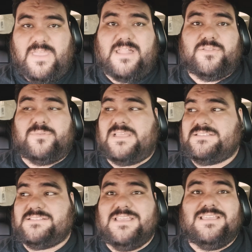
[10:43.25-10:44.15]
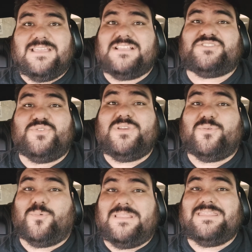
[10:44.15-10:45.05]
value. That's, guys, you
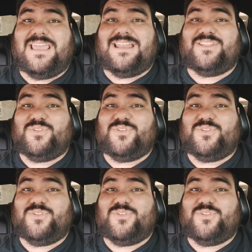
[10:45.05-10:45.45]
could win that.